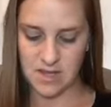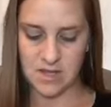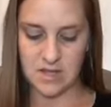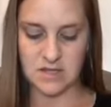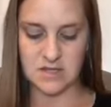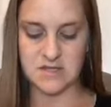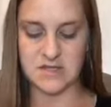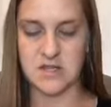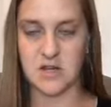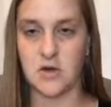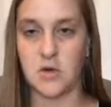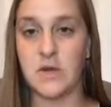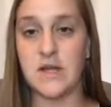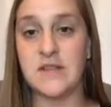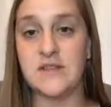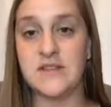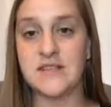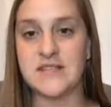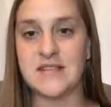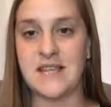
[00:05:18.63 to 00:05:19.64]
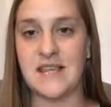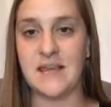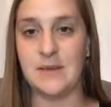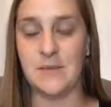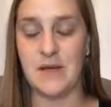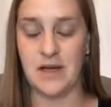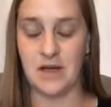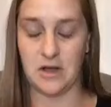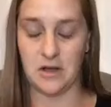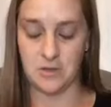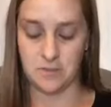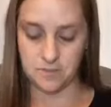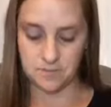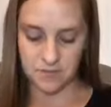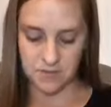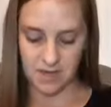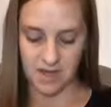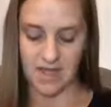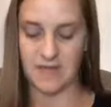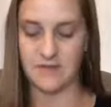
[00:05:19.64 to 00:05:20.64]
So in this email,
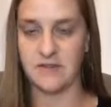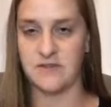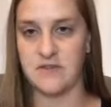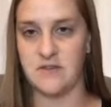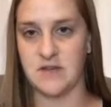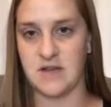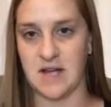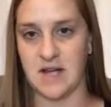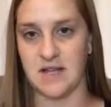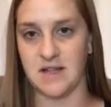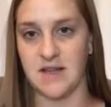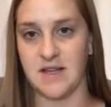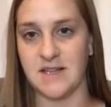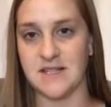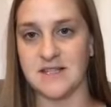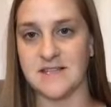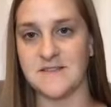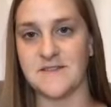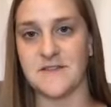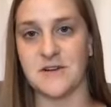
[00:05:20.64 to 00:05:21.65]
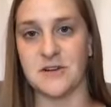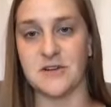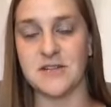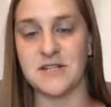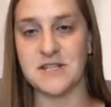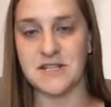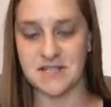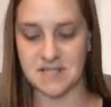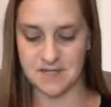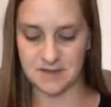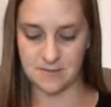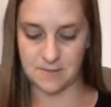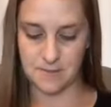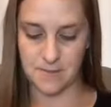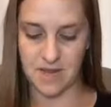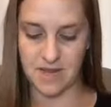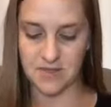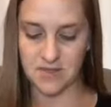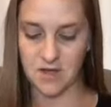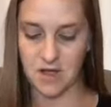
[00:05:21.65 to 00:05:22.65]
I have a few guidelines. First,
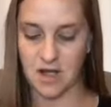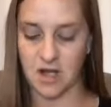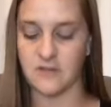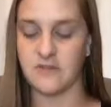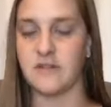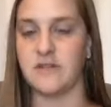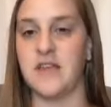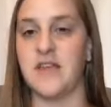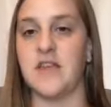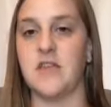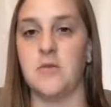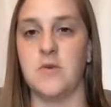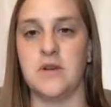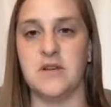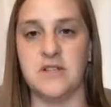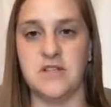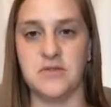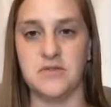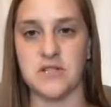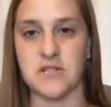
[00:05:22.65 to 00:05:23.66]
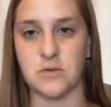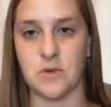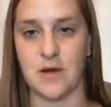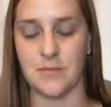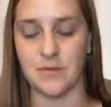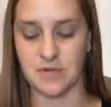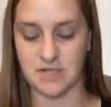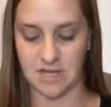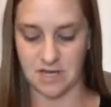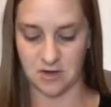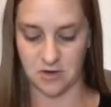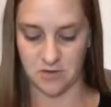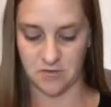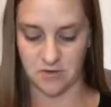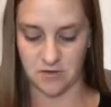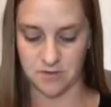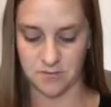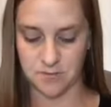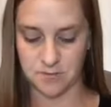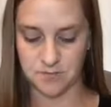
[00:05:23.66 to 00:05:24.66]
make the offer that you want to do a swap or
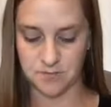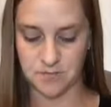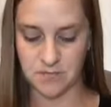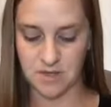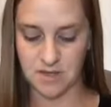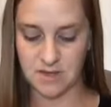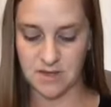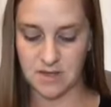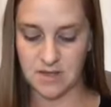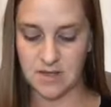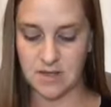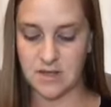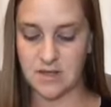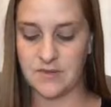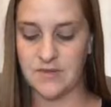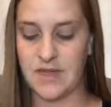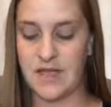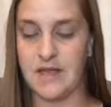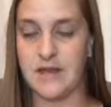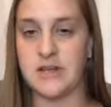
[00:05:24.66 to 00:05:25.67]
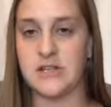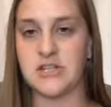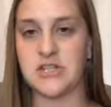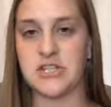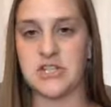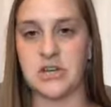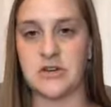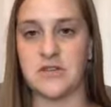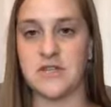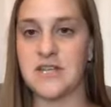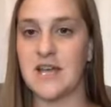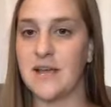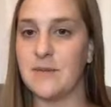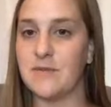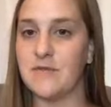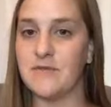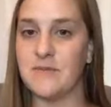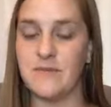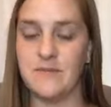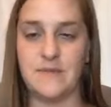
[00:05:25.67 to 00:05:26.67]
takeover. Then share the type
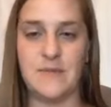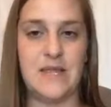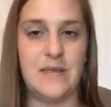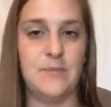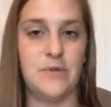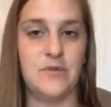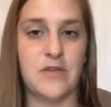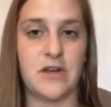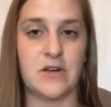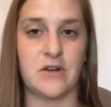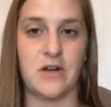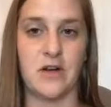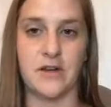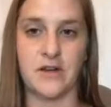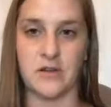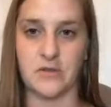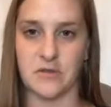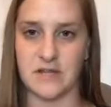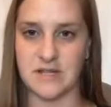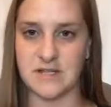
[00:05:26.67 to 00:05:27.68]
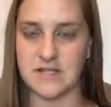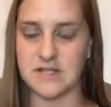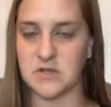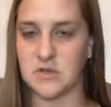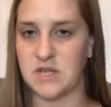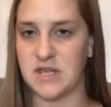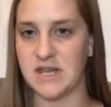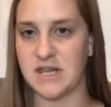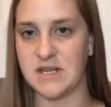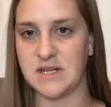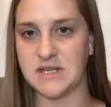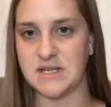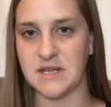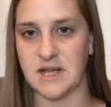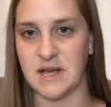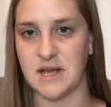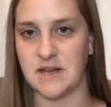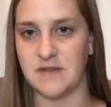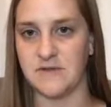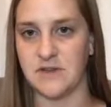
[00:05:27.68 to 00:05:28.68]
of people that are on your list so they can
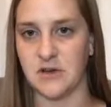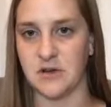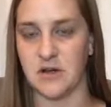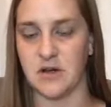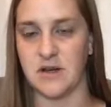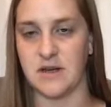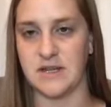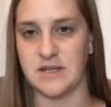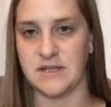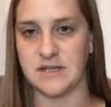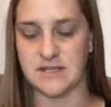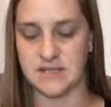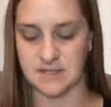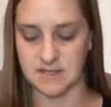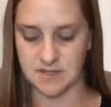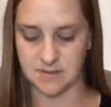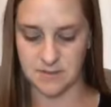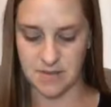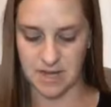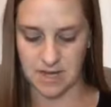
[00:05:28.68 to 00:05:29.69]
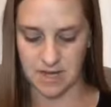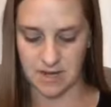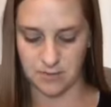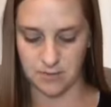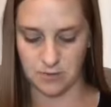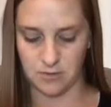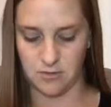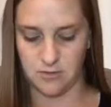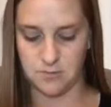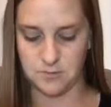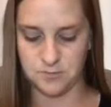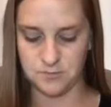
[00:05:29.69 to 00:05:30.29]
decide if your audience is compatible.